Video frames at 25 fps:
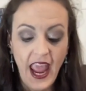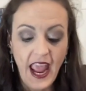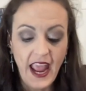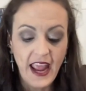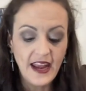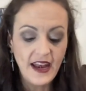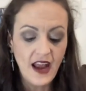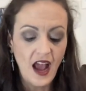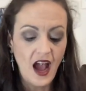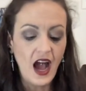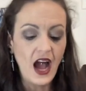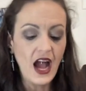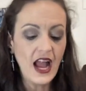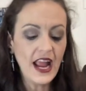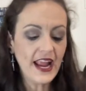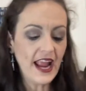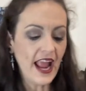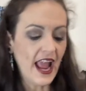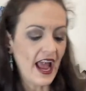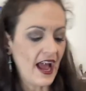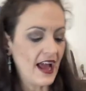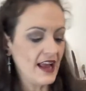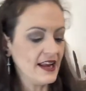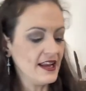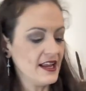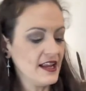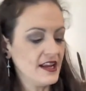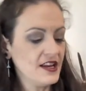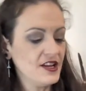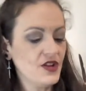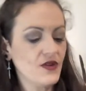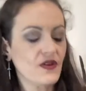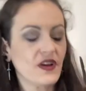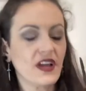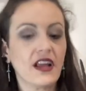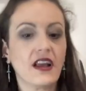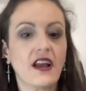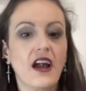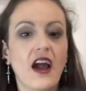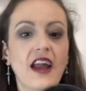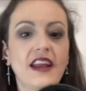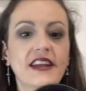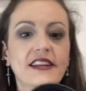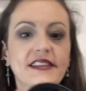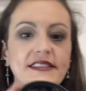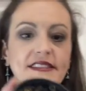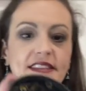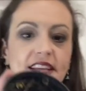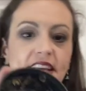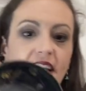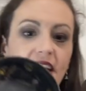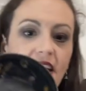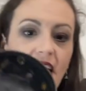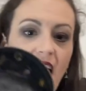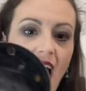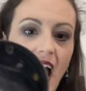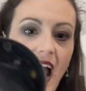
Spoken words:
And I added, you can kind of see it,